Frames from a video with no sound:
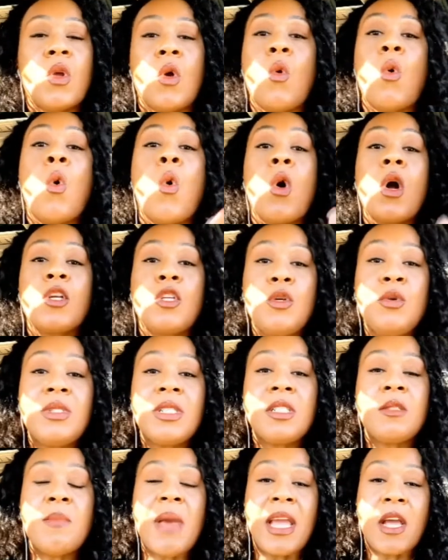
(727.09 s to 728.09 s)
or
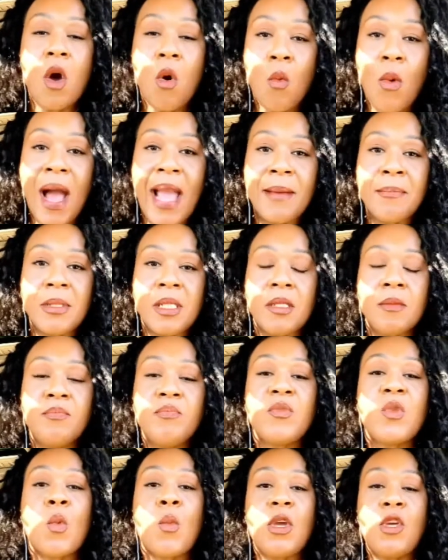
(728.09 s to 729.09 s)
uses makeup wipes
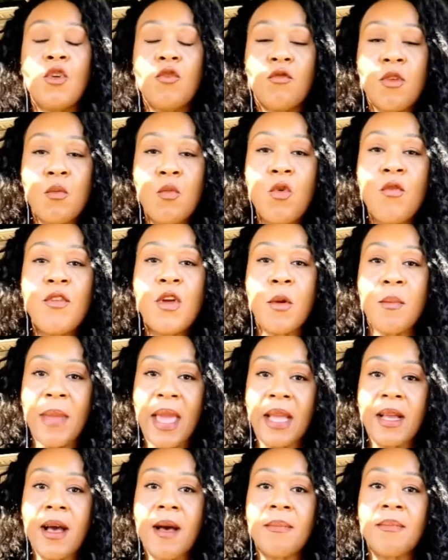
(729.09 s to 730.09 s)
when you remove your
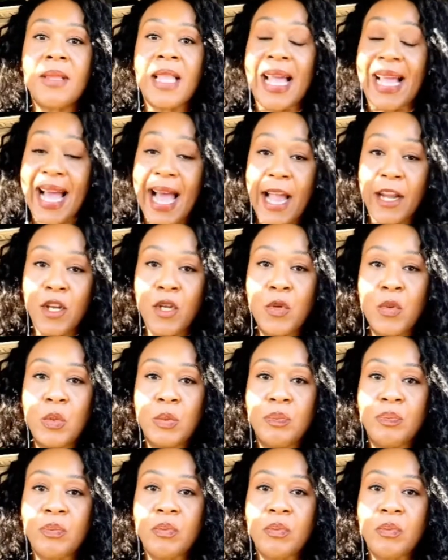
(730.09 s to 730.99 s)
makeup like I do,